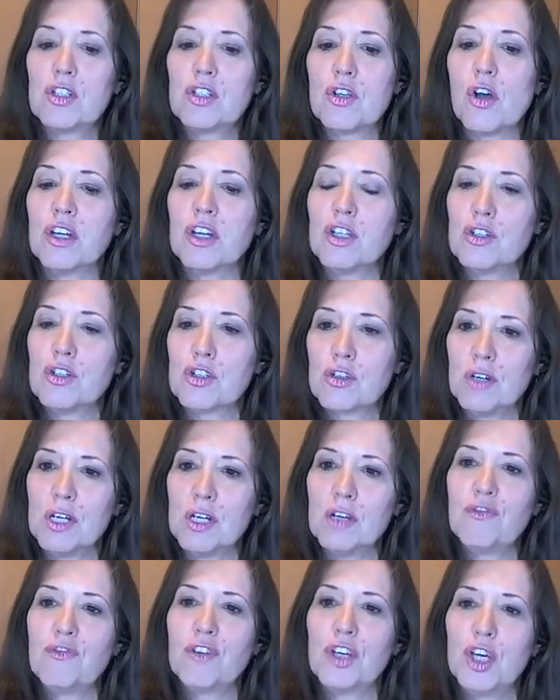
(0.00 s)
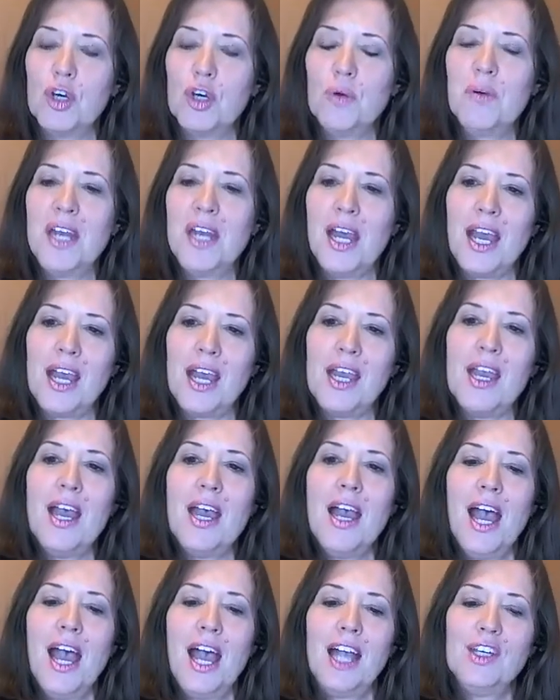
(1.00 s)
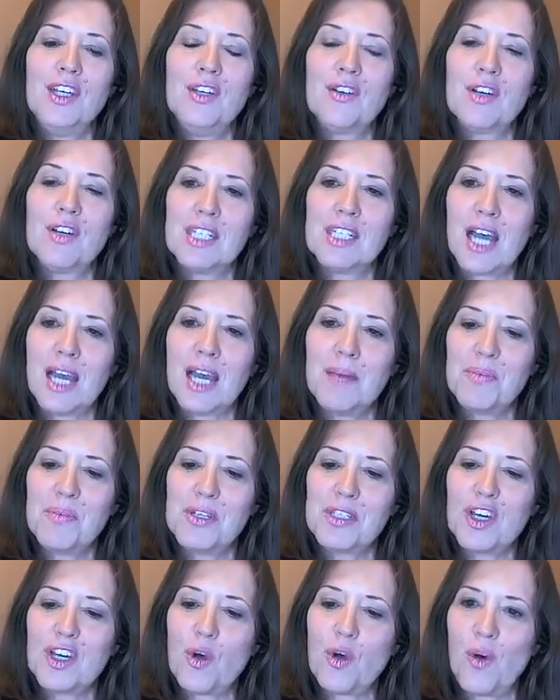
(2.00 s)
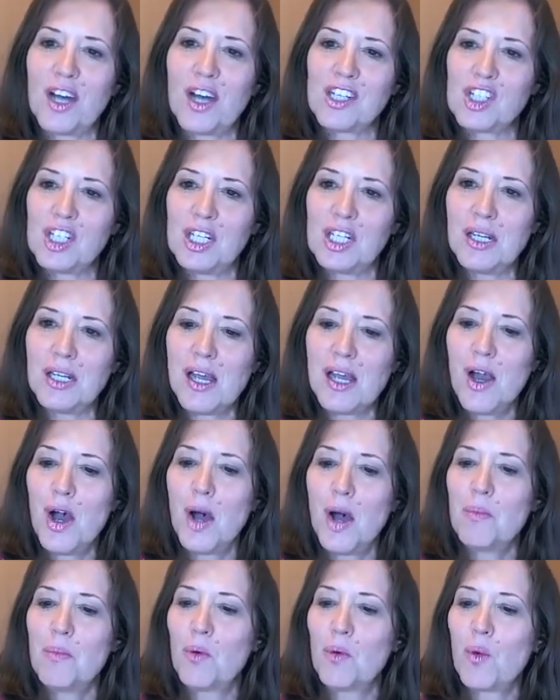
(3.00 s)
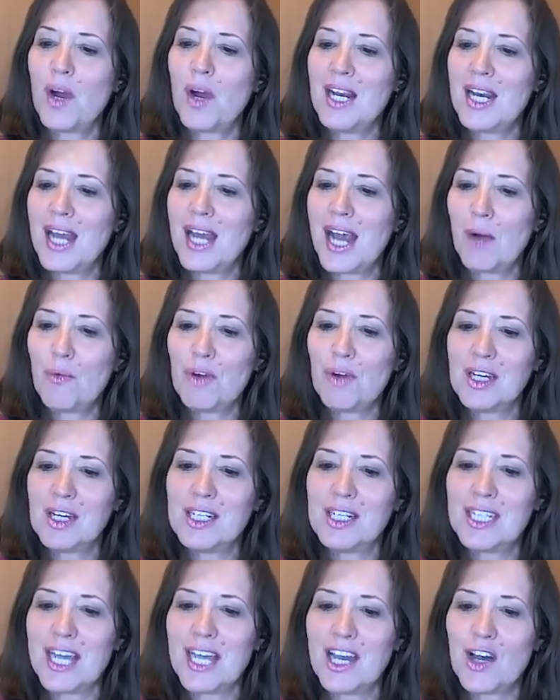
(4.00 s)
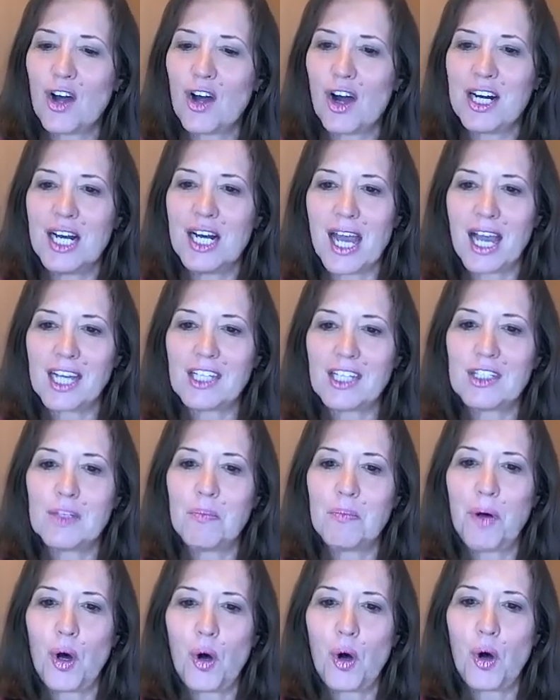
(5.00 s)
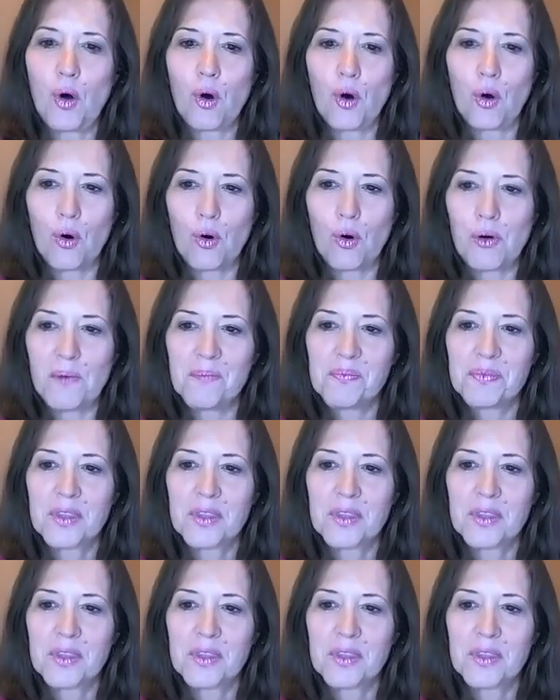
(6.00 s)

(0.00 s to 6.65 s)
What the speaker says: on your screen for Q&A, and you can type us a question. But right now we're going to take our next poll.